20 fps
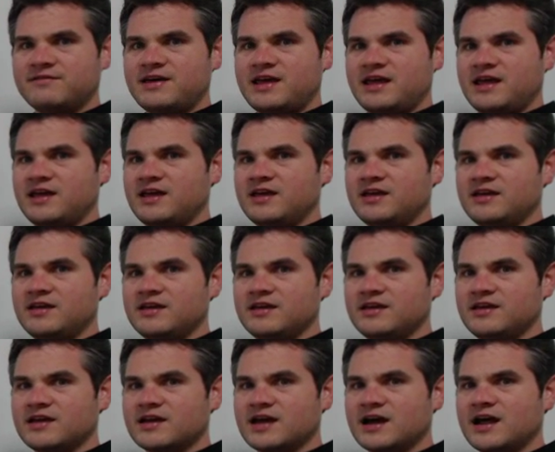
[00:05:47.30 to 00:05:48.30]

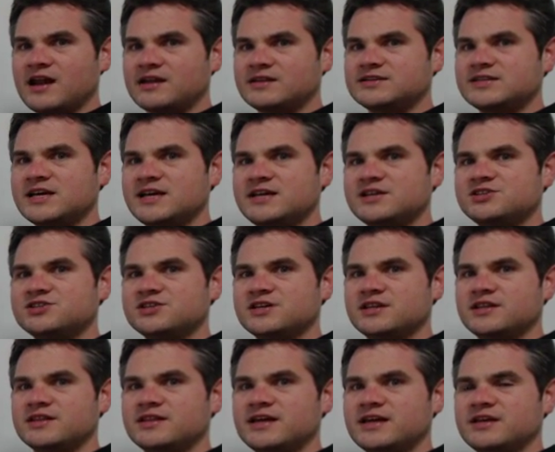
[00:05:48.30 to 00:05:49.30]
a
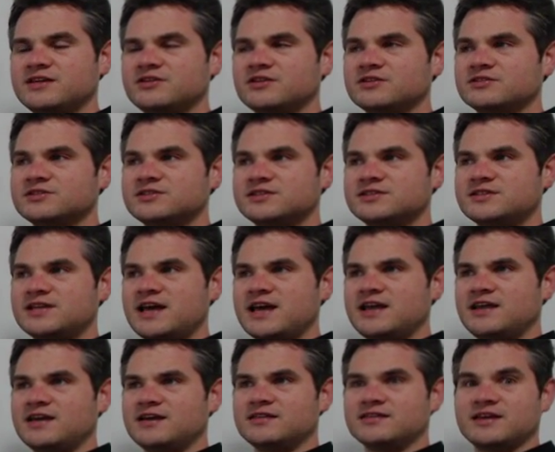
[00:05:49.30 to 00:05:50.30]
connotation that you're
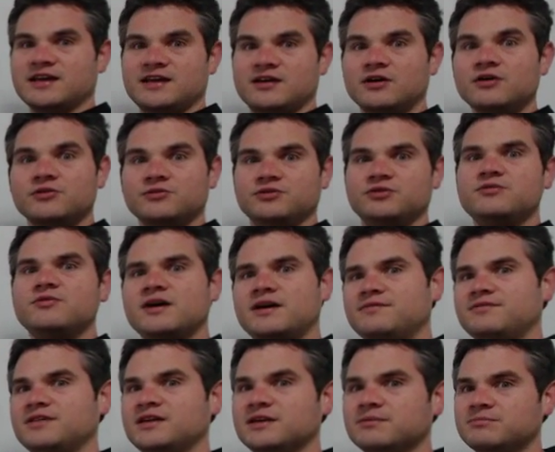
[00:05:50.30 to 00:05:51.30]
saying that, oh, you
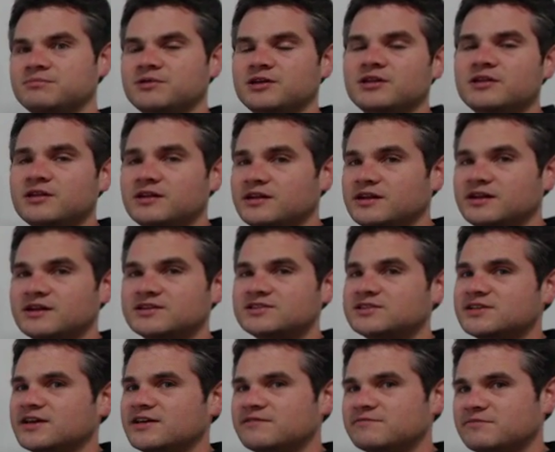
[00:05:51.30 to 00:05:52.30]
have the ability to
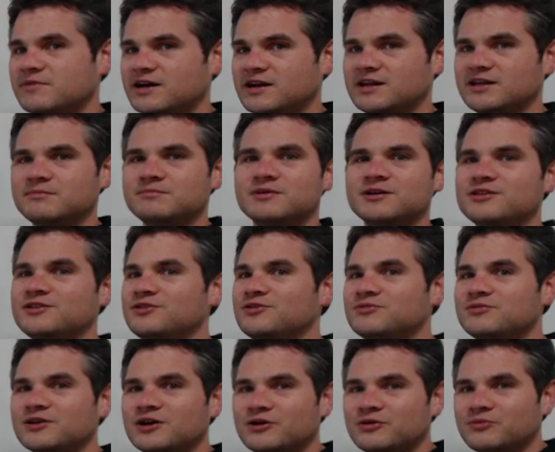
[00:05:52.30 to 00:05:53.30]
save money, but
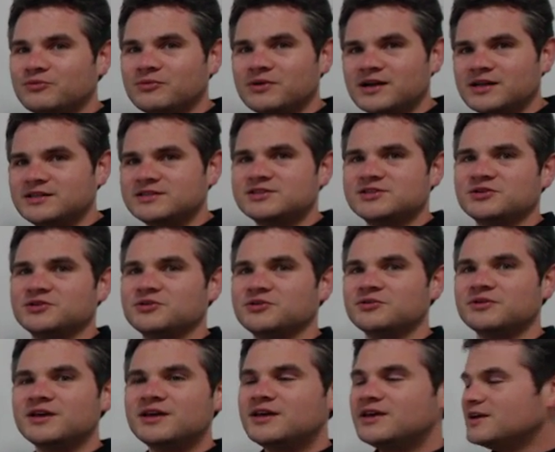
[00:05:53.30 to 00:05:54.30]
you don't want
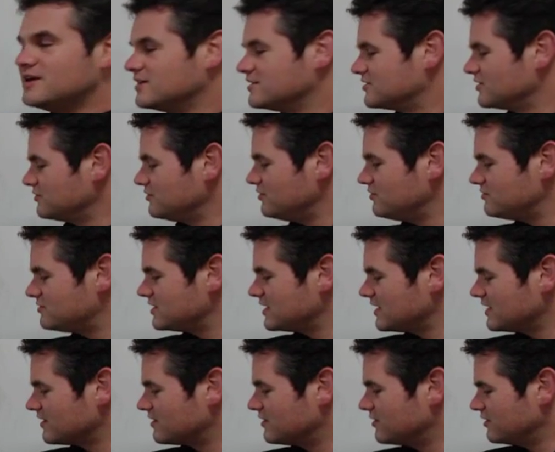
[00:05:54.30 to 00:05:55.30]
to. So
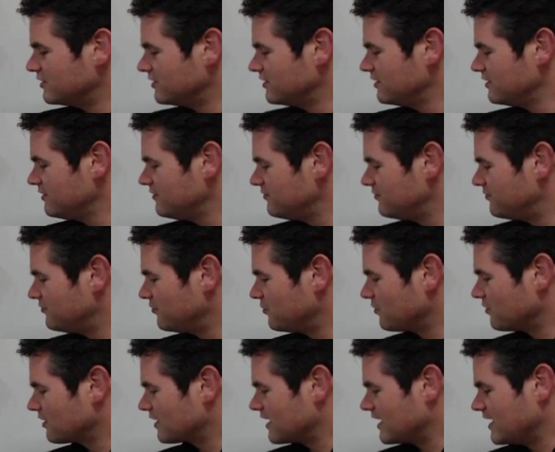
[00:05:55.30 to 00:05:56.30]
using could
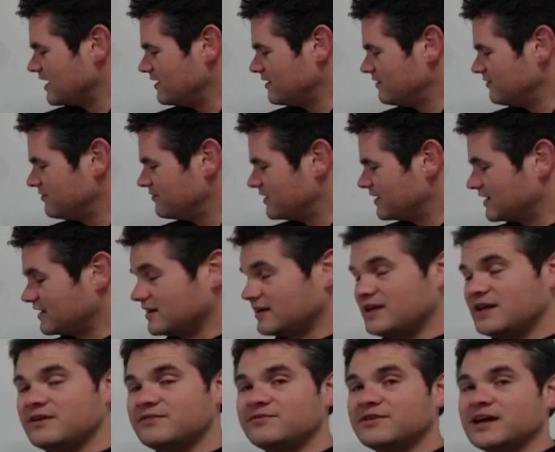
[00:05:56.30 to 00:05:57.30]
for kind of
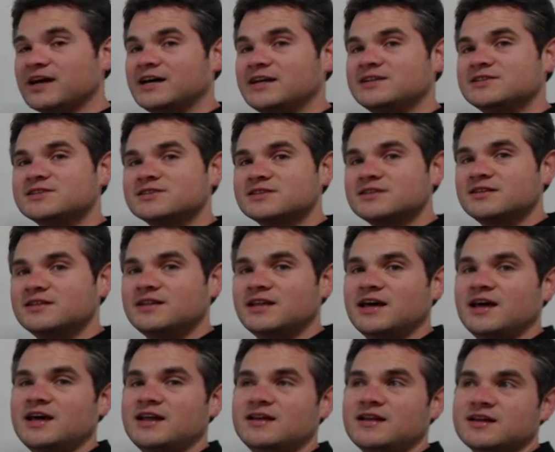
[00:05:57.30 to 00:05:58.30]
advice
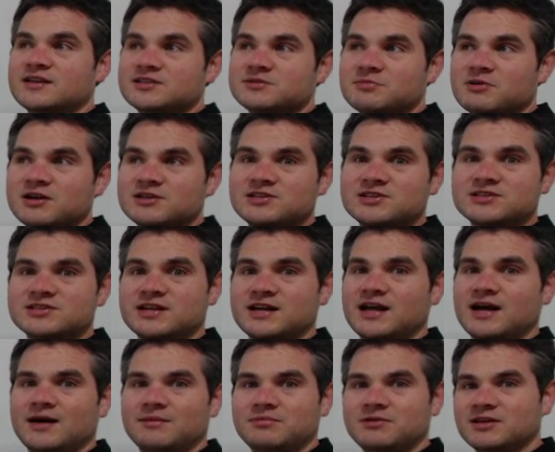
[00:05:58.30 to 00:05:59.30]
that expresses an
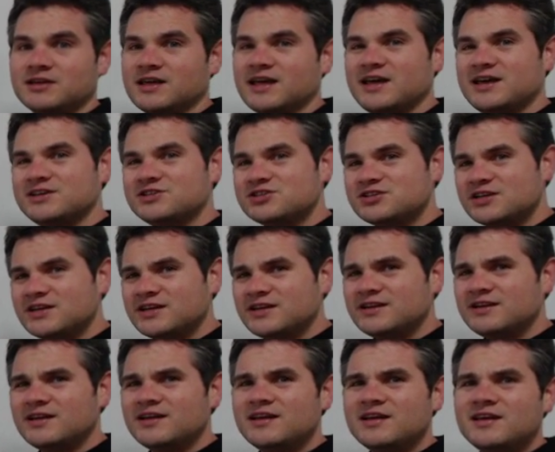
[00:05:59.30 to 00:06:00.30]

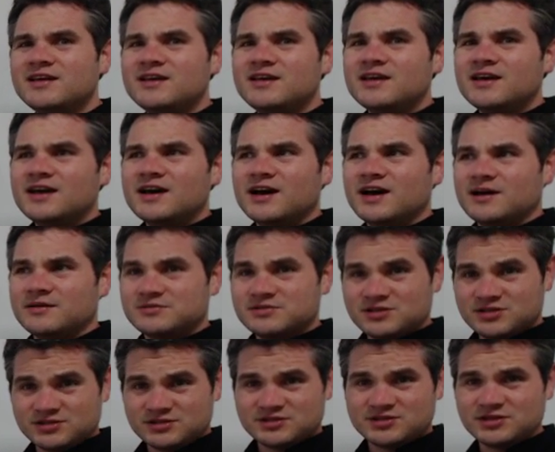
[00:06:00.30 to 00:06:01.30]
obligation
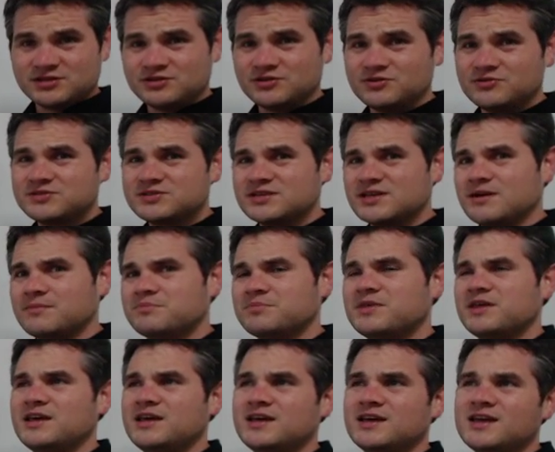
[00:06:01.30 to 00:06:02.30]
to do
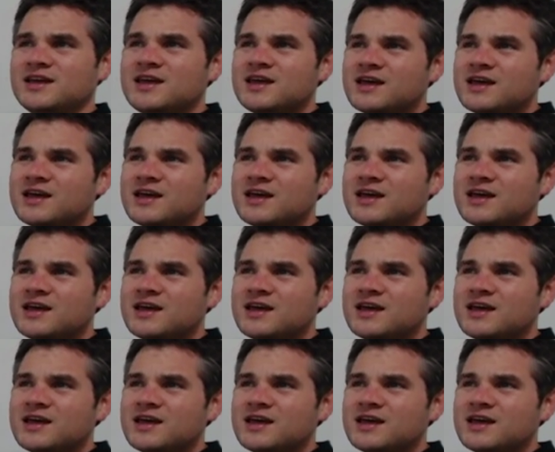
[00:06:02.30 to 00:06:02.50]
something,